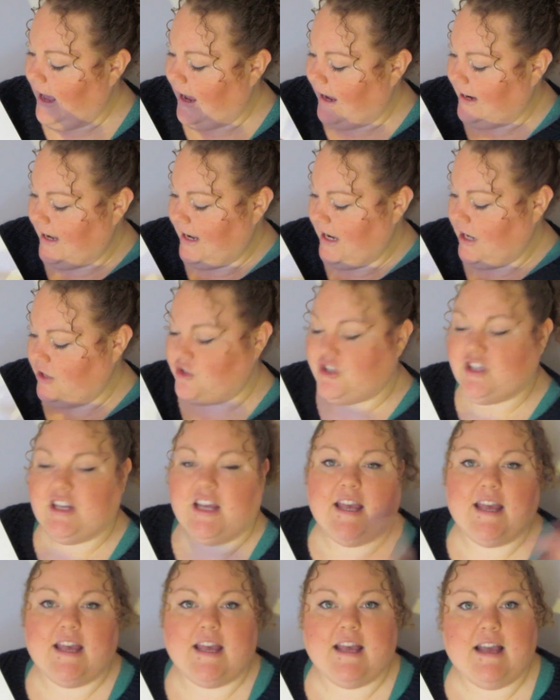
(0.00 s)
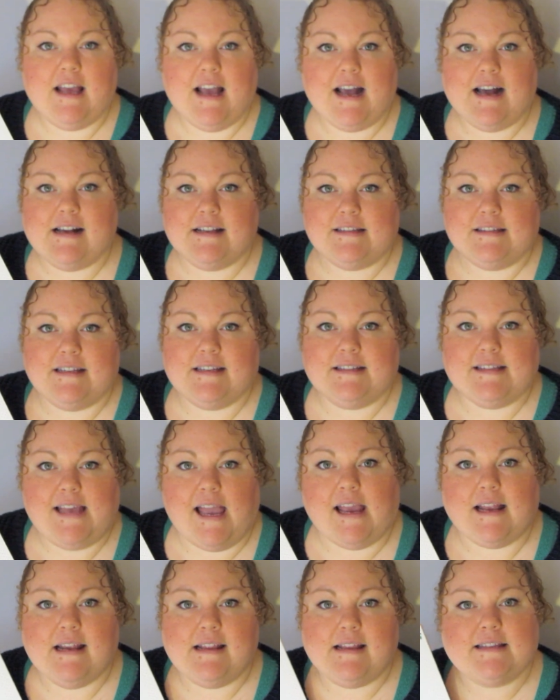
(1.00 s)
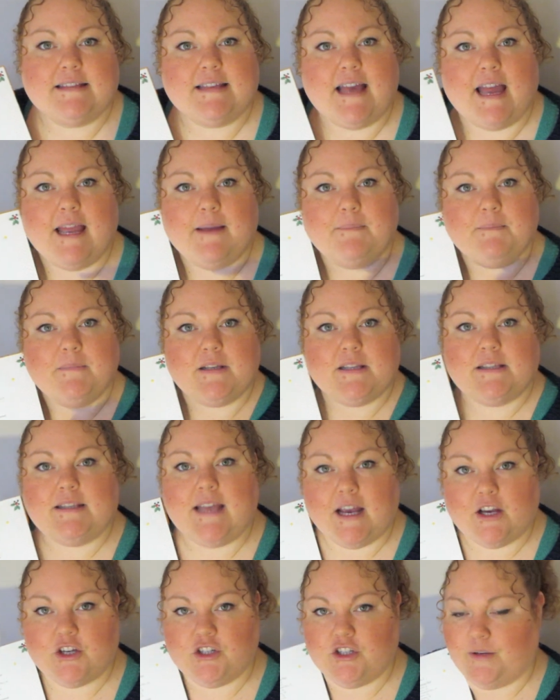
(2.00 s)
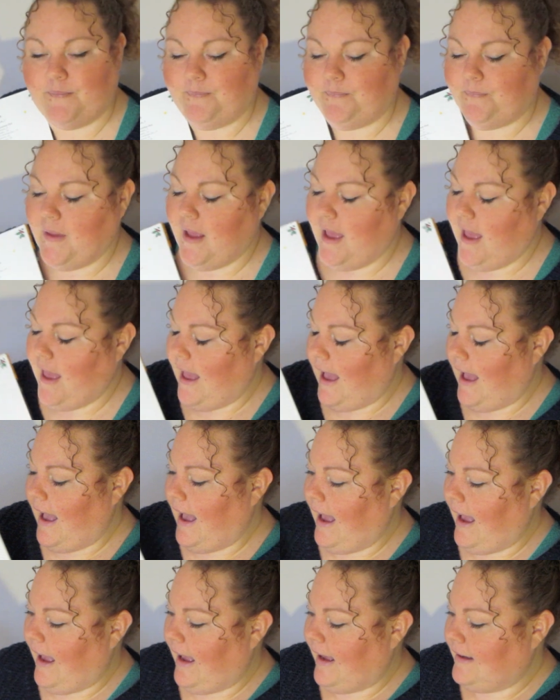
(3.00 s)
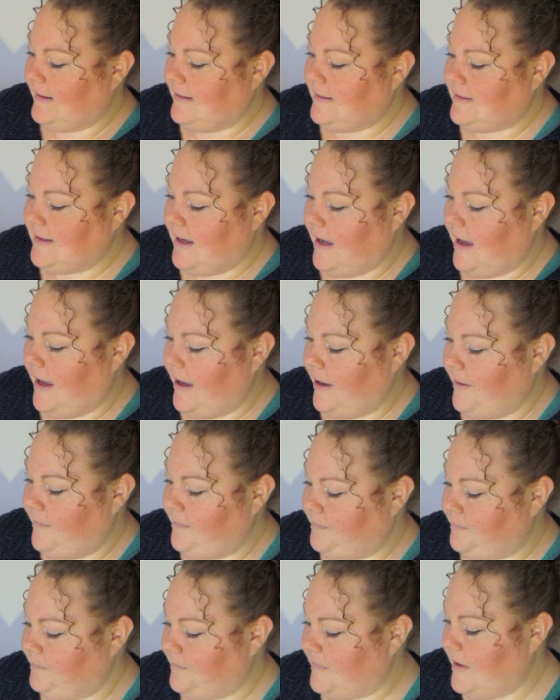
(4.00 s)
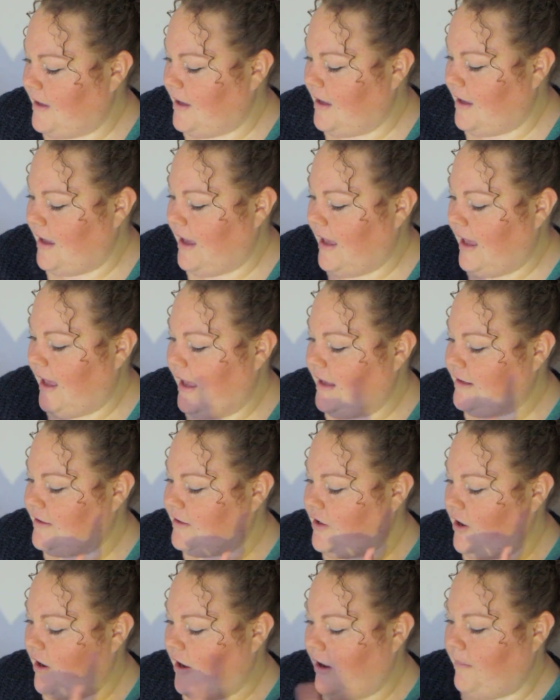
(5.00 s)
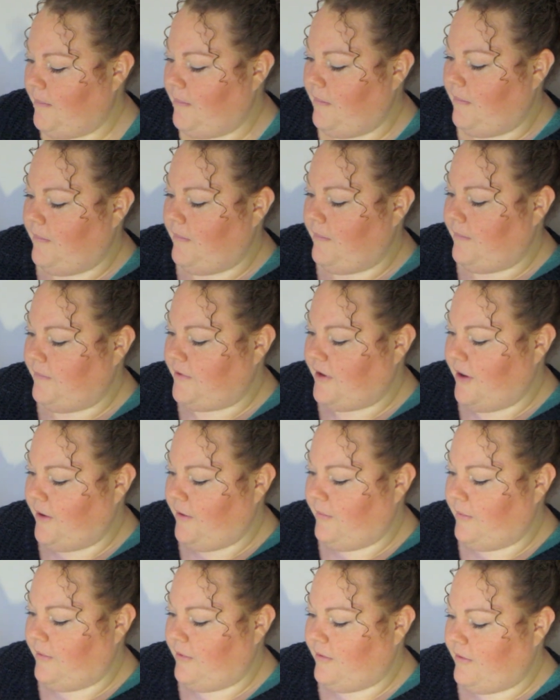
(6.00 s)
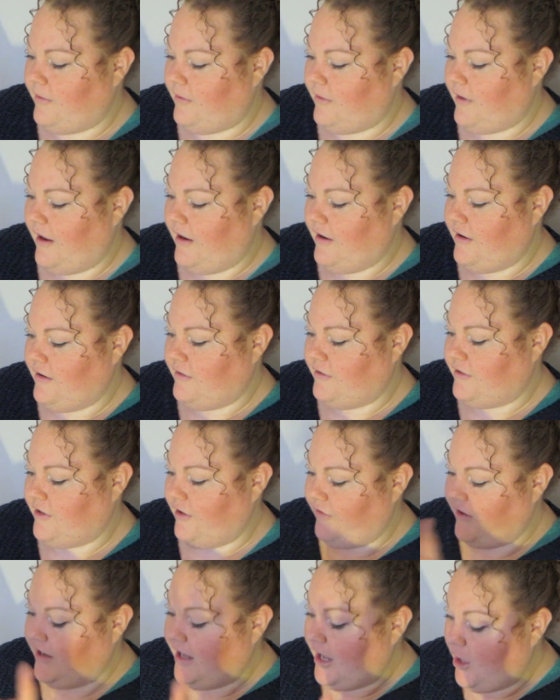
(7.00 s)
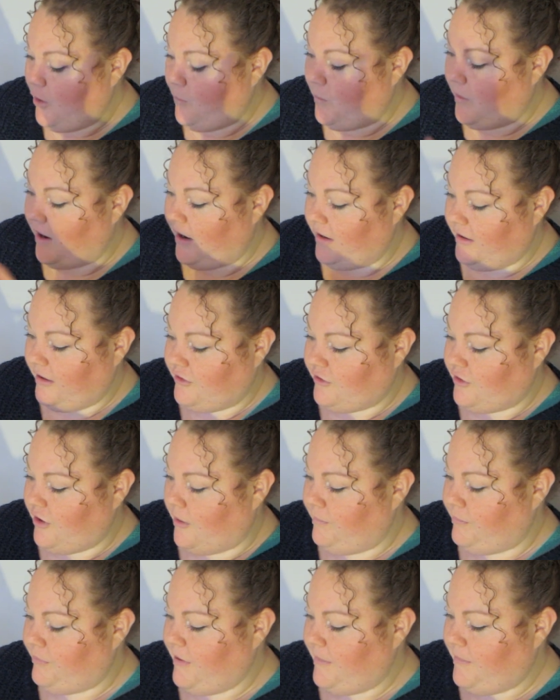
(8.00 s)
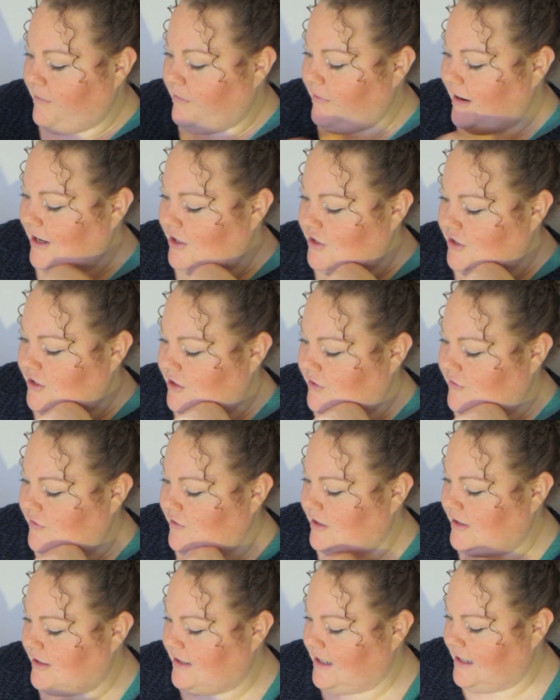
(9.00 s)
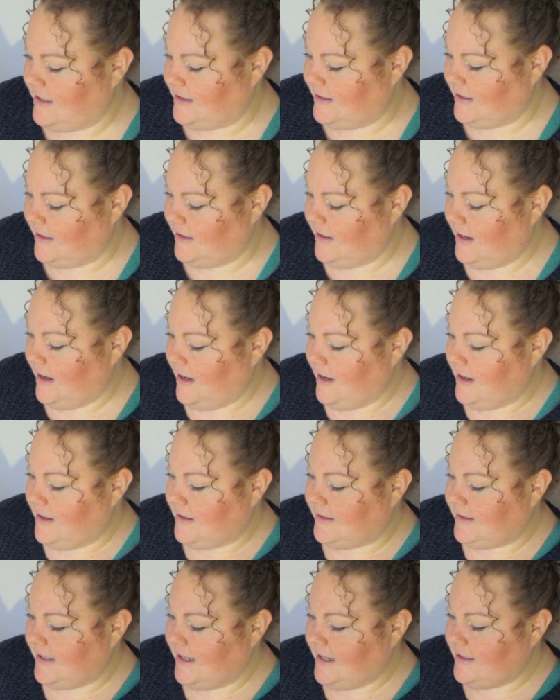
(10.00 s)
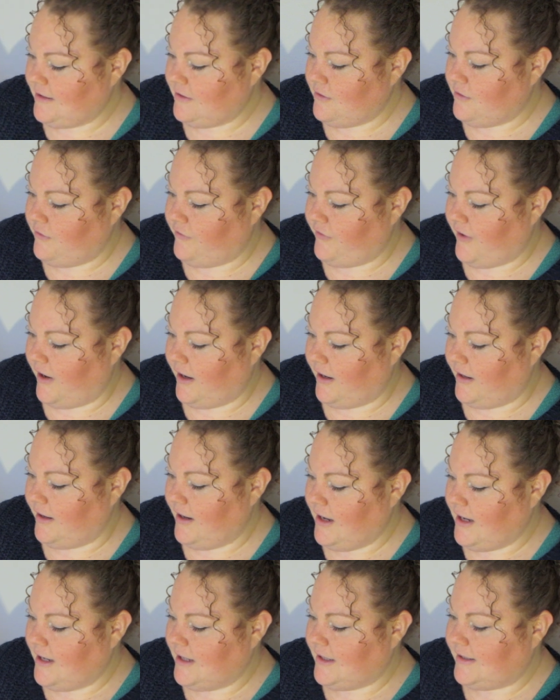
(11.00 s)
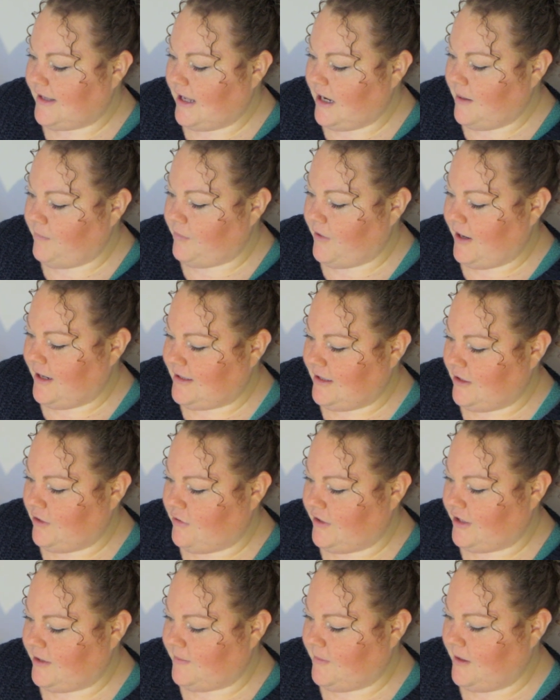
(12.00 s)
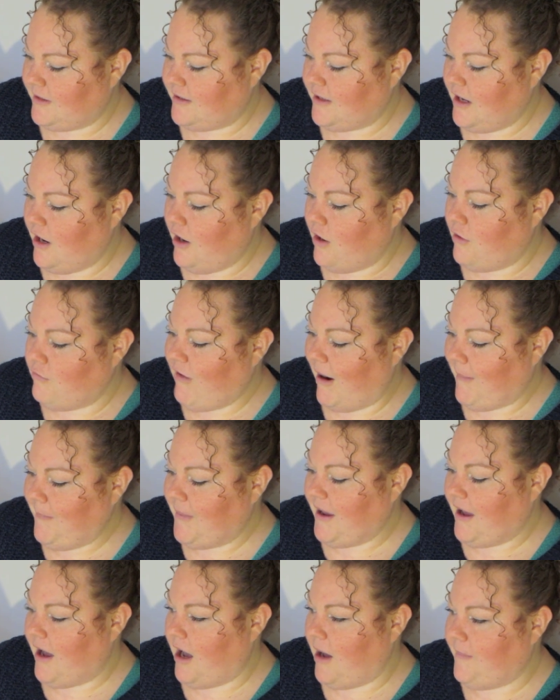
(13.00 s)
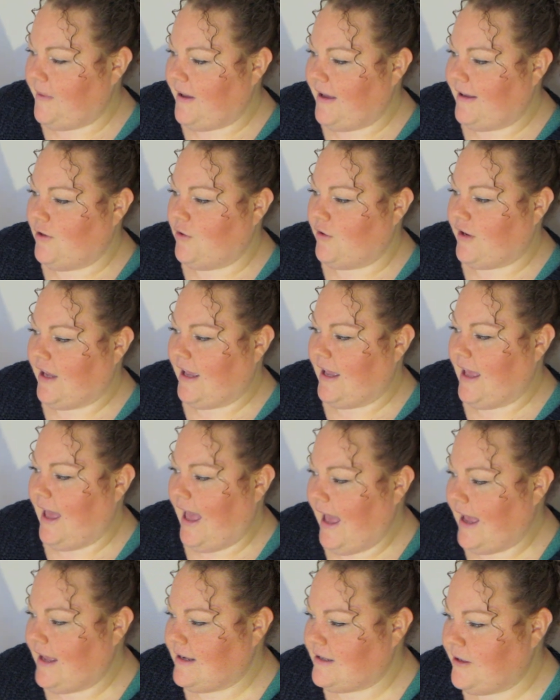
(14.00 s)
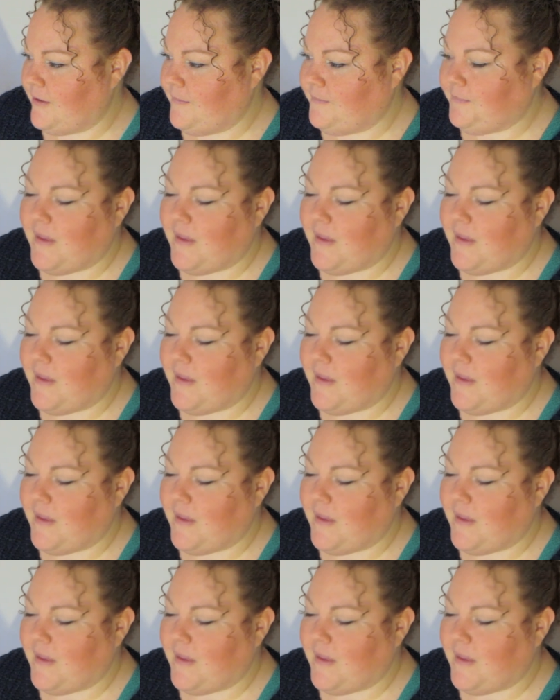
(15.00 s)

And each year has exactly the same section. And it's got, so for year one, it's got preparations for the season, seasonal fun, celebrating Christmas, wrapping up and looking ahead.